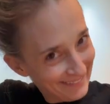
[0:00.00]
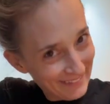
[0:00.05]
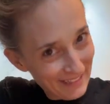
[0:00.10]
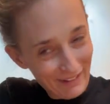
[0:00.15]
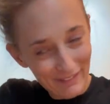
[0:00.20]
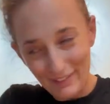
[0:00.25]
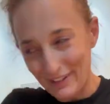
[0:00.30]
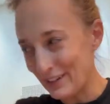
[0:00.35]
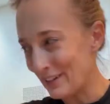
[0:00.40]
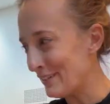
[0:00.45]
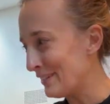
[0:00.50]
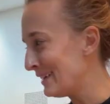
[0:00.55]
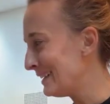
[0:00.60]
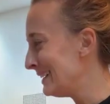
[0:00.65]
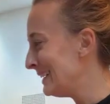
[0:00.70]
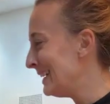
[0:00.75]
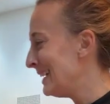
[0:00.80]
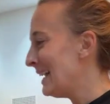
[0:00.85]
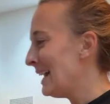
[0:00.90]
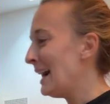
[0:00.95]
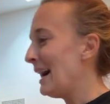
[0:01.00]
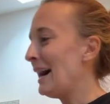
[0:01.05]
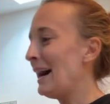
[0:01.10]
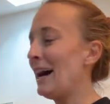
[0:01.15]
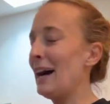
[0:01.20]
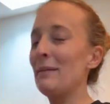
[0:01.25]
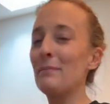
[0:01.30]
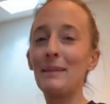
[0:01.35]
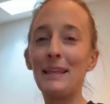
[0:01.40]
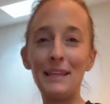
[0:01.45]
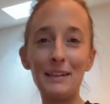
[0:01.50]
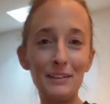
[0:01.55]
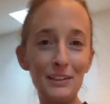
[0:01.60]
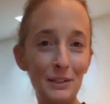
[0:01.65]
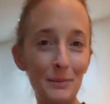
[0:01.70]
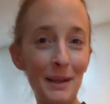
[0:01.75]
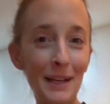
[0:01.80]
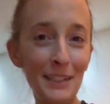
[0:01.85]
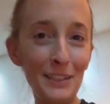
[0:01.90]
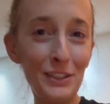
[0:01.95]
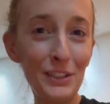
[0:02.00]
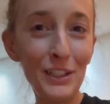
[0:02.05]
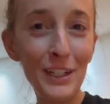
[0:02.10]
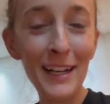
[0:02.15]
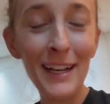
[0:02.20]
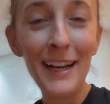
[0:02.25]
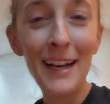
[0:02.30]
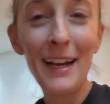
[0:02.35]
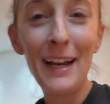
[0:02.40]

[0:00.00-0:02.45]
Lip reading: Love you. Thank you so much.